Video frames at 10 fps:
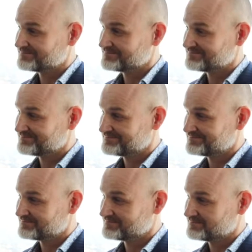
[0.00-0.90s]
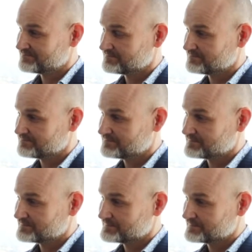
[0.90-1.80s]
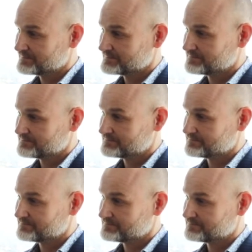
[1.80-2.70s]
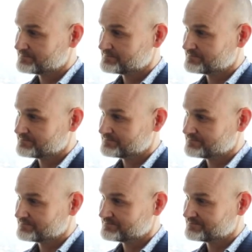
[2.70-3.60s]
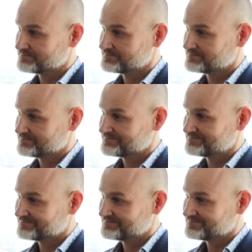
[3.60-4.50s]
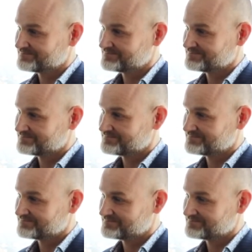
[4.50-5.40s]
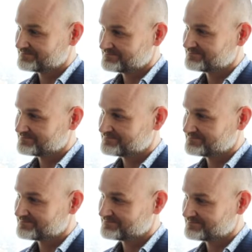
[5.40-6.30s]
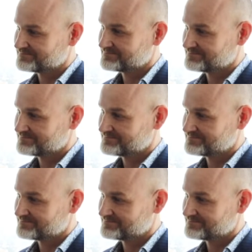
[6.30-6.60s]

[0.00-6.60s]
No words are spoken by the person on screen.